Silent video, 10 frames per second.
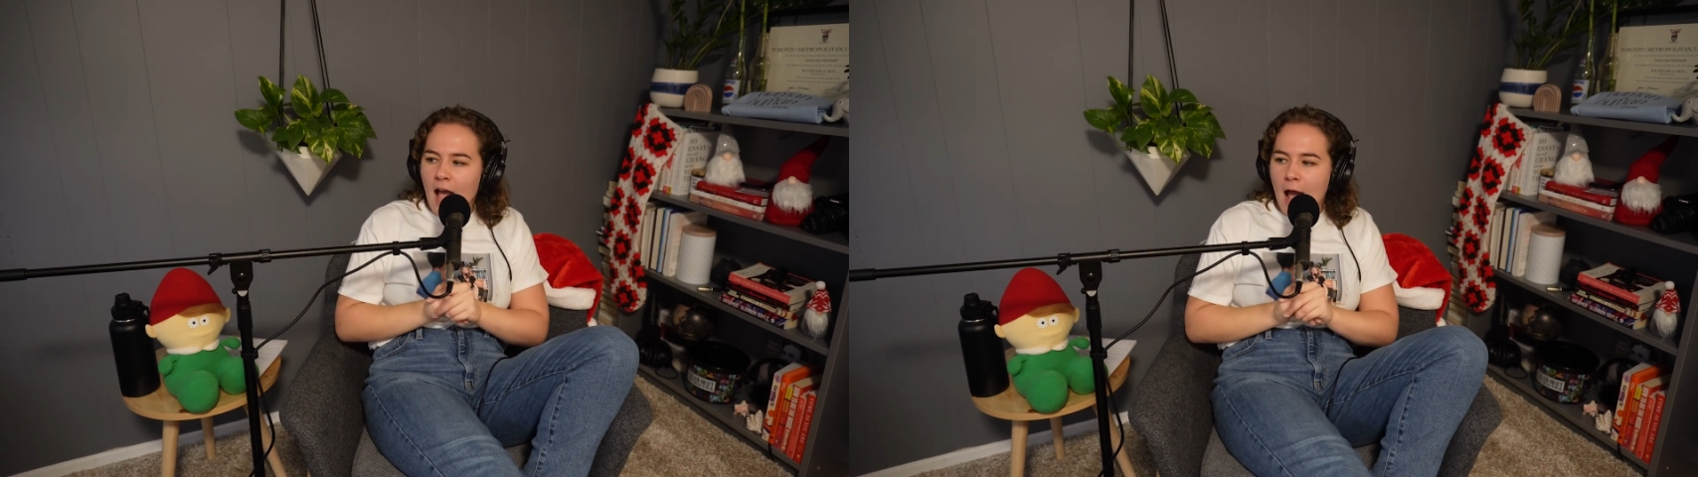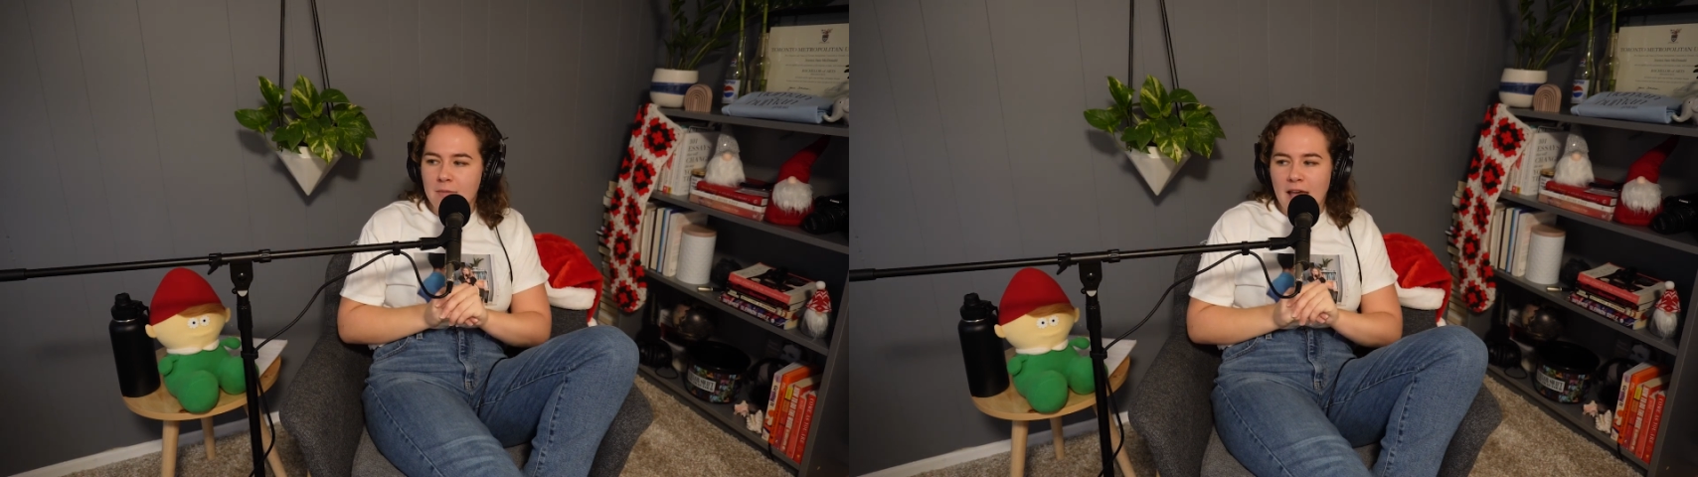
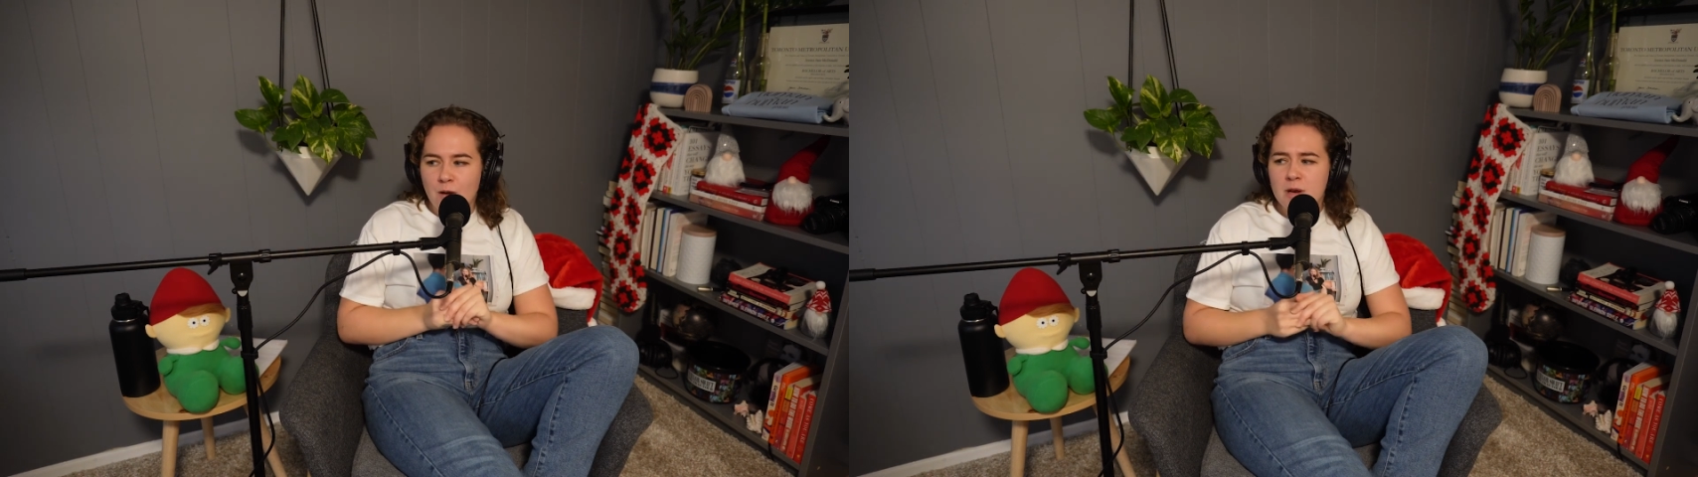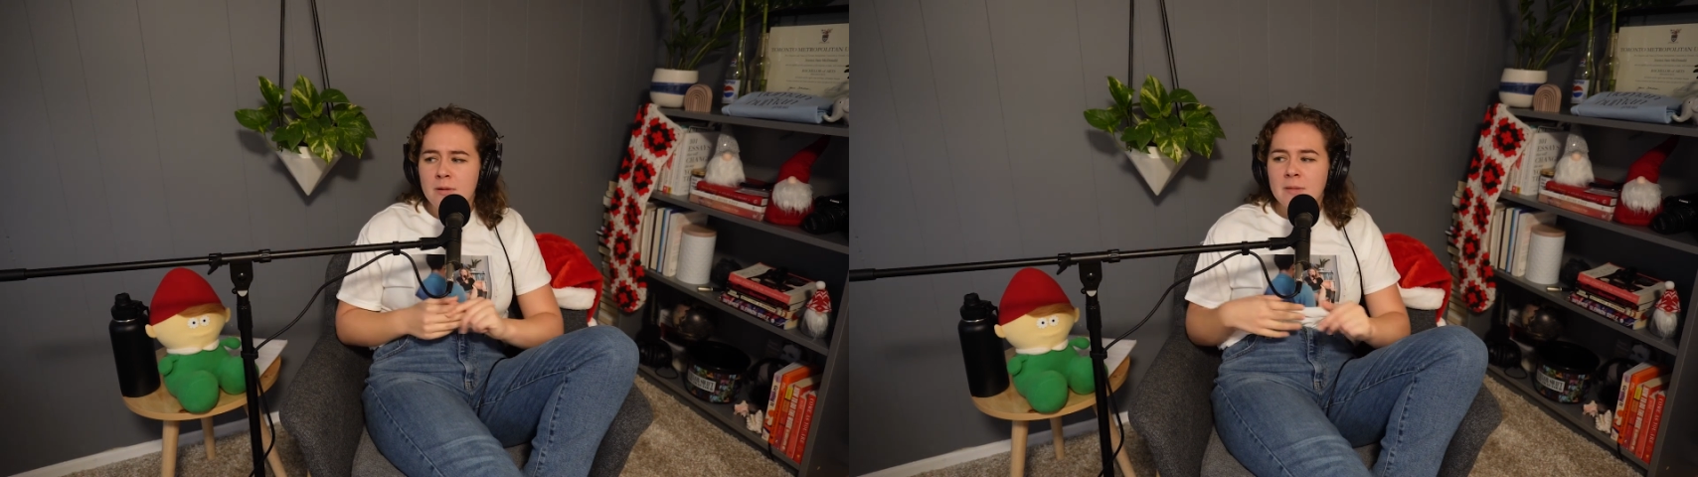I'm like,
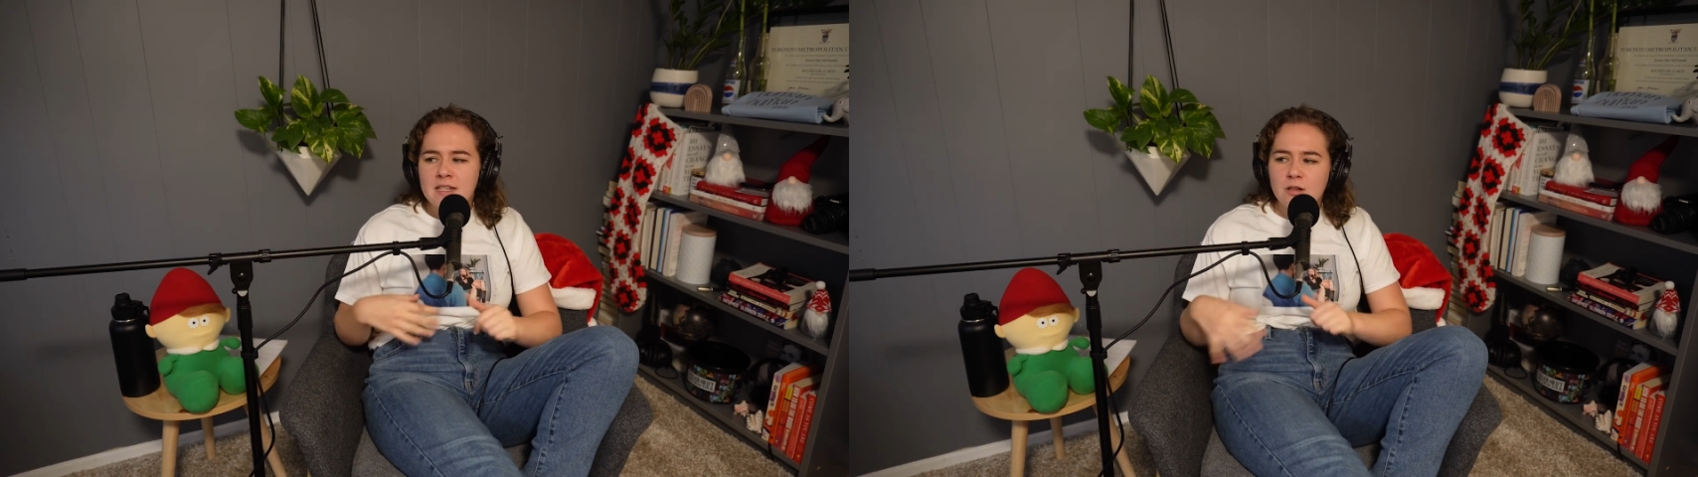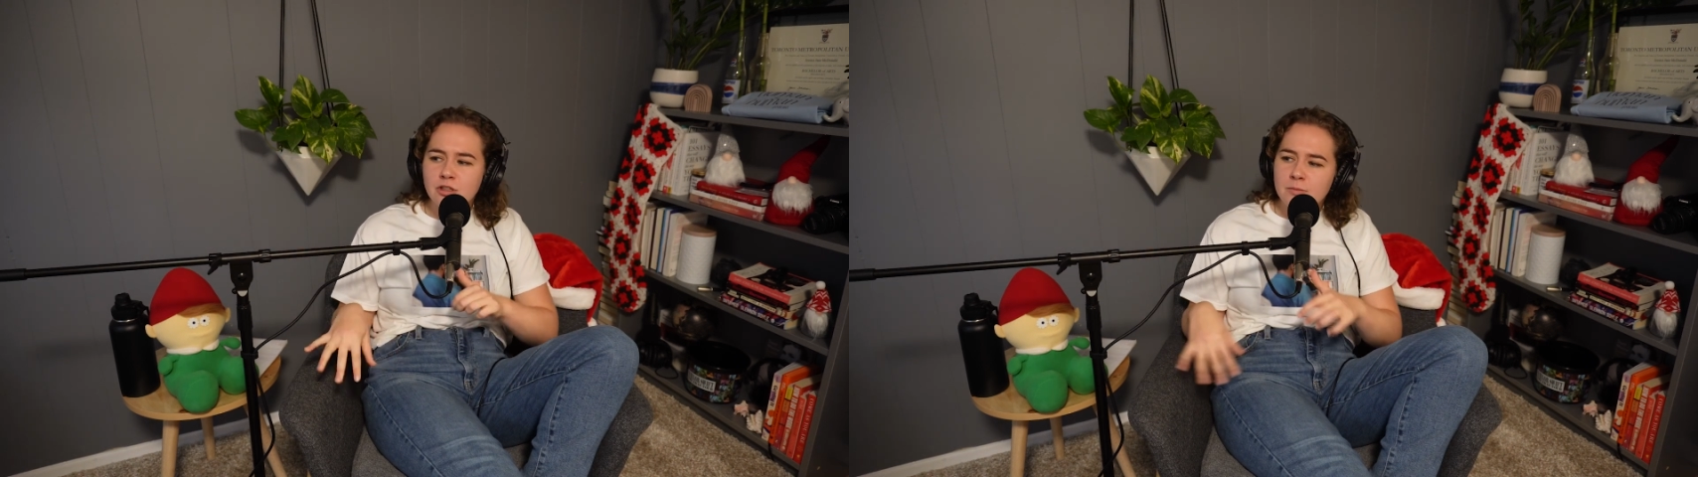what about my
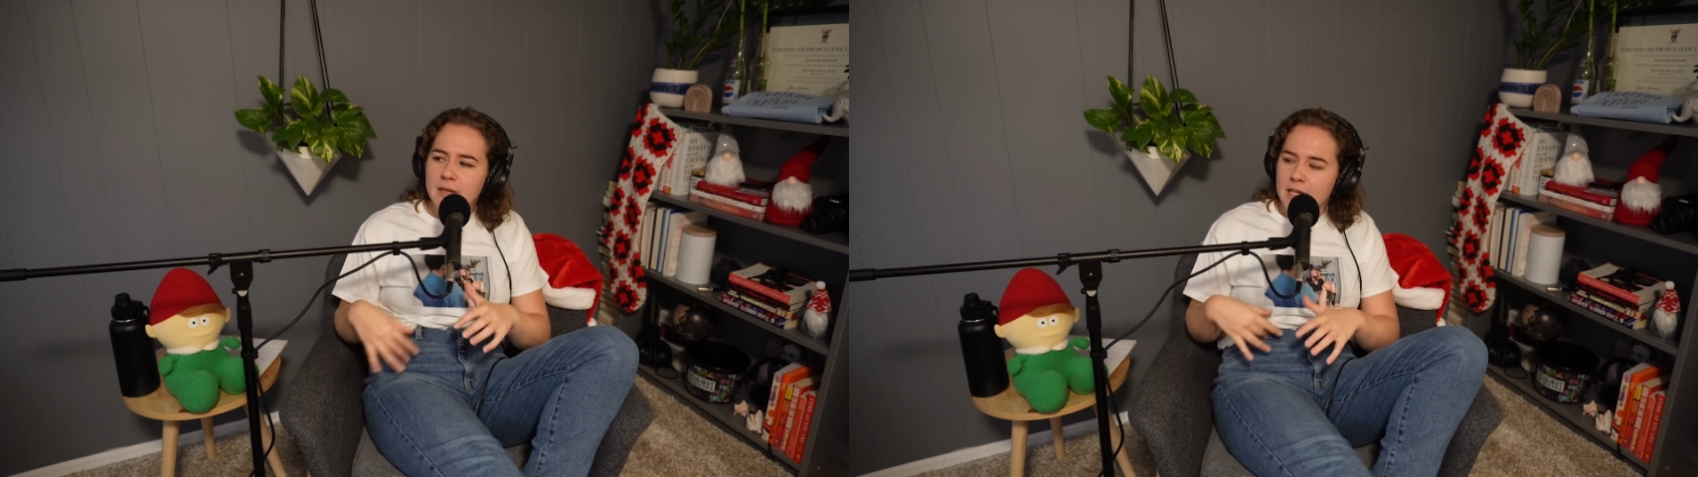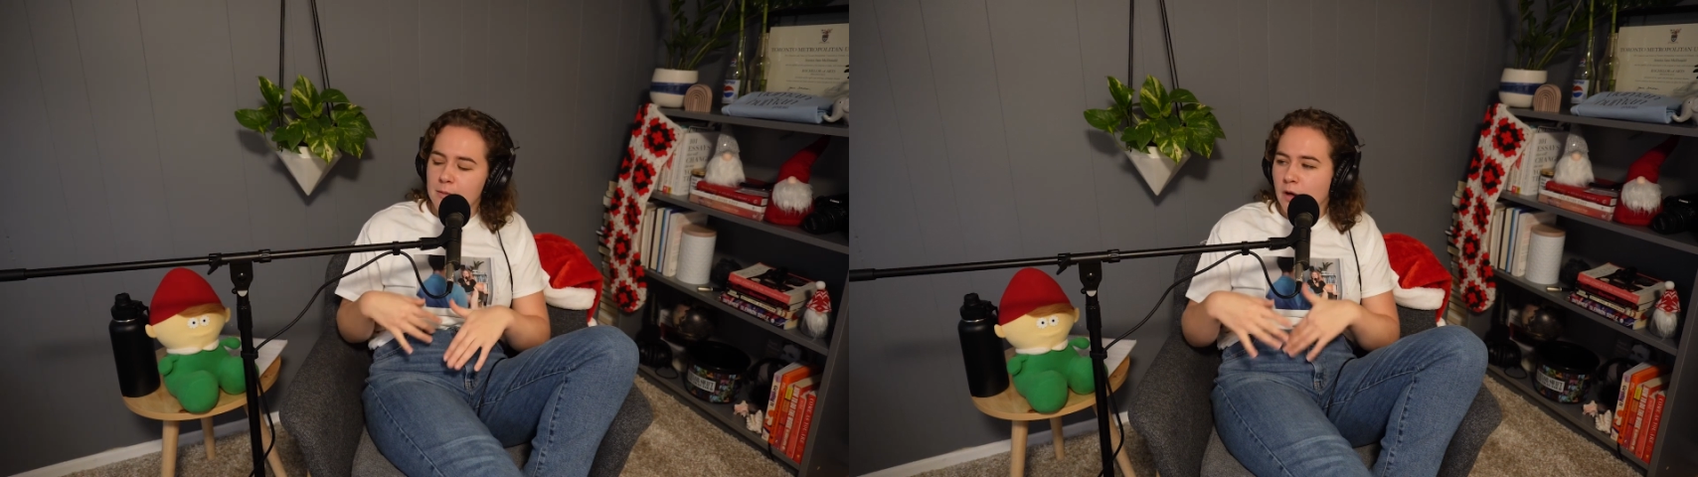social media